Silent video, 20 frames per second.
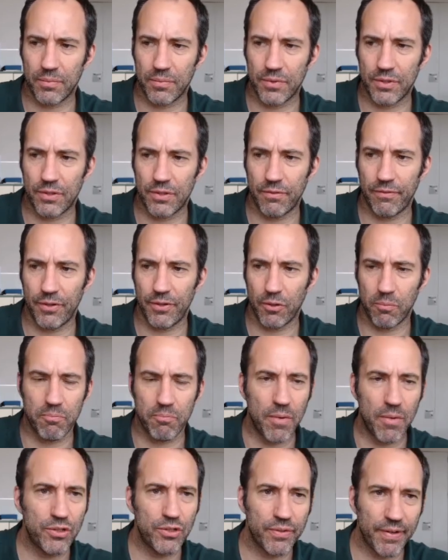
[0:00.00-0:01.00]
feel
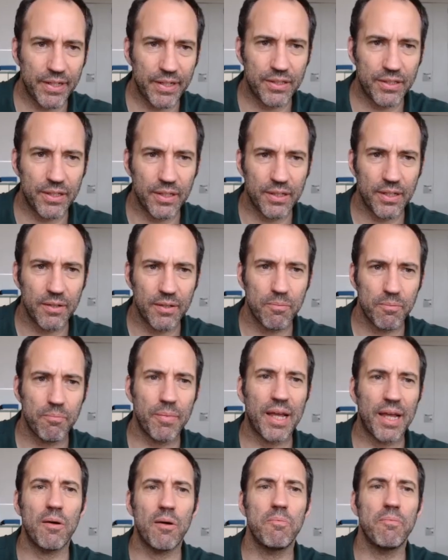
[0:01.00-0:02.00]
motivated,
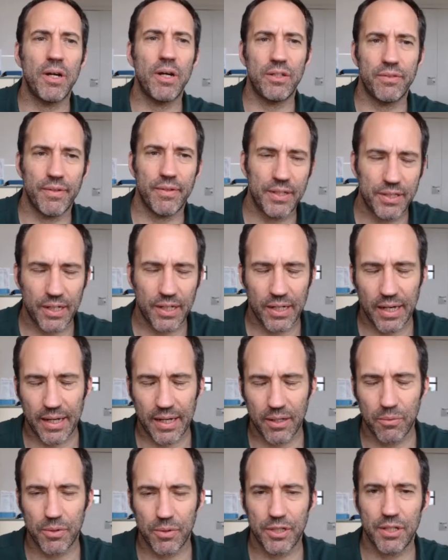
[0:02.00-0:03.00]
pick out motivating
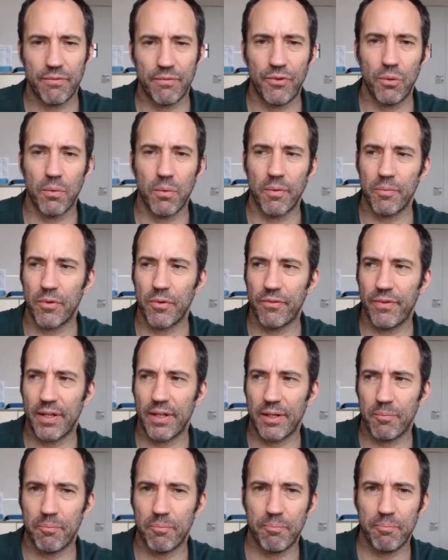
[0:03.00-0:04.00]
language. If you want them to feel
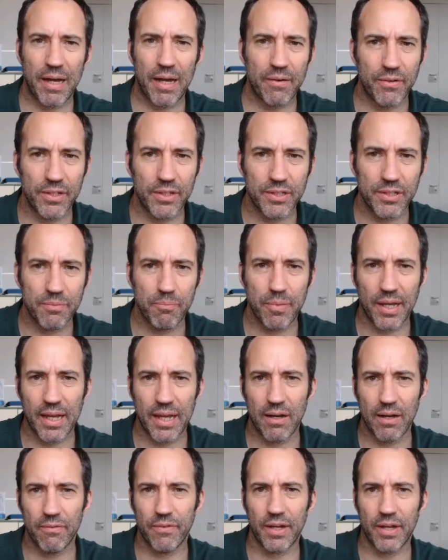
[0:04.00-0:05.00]
embarrassed, pick
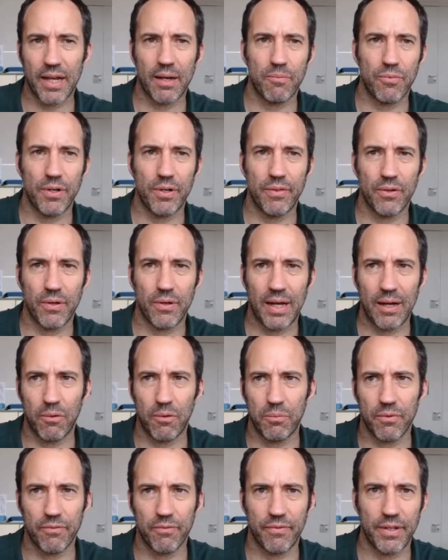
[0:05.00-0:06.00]
out vocabulary that will help
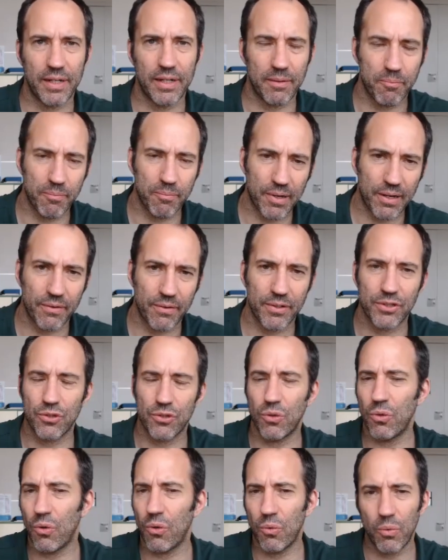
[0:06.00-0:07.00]
them feel embarrassed
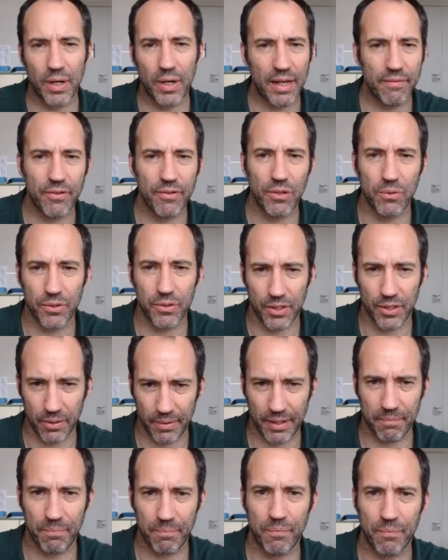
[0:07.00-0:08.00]
or whatever you're
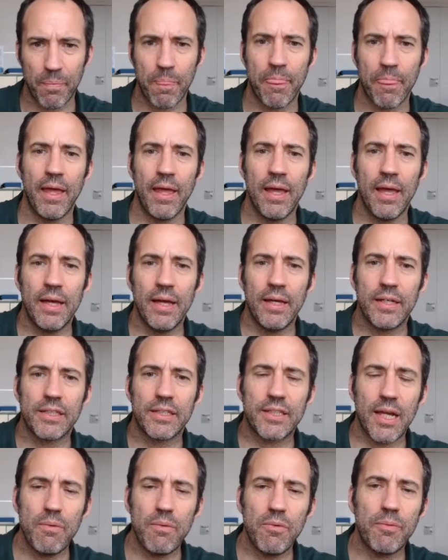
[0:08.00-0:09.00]
doing.
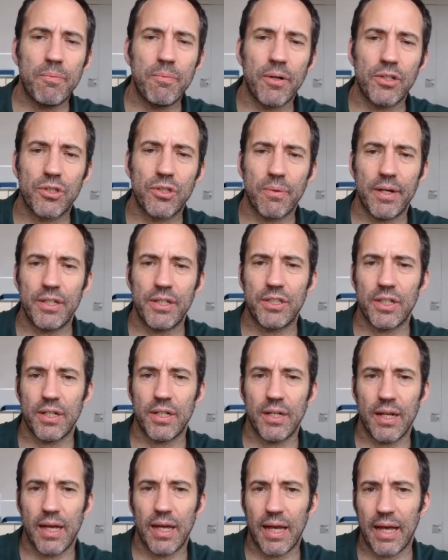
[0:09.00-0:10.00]
Same with
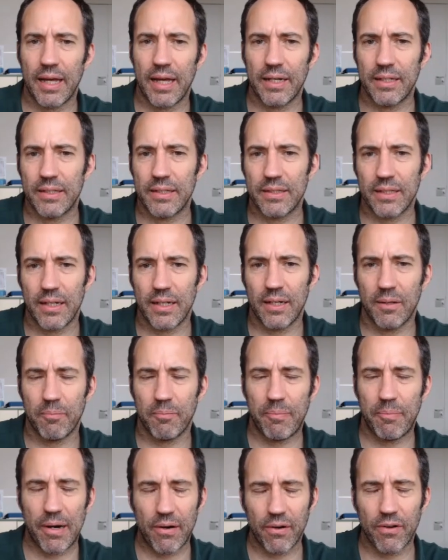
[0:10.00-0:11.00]
punctuation and
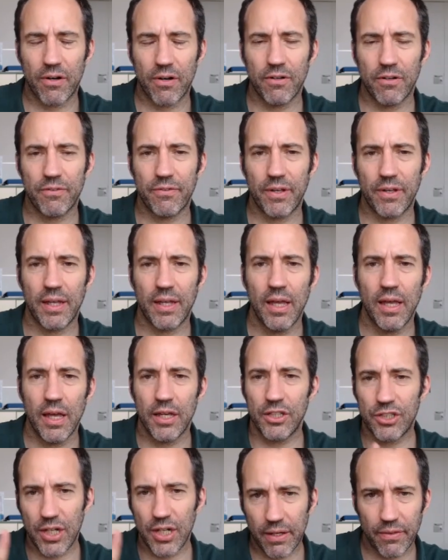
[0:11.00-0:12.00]
paragraphing.
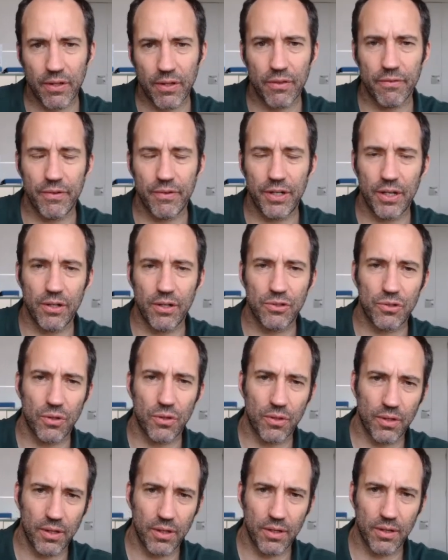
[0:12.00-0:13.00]
Check the other videos
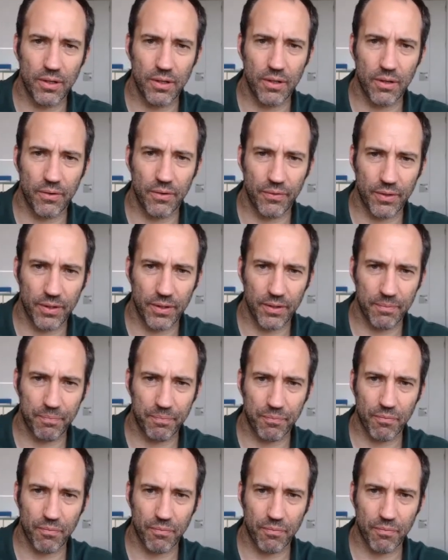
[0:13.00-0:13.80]
on the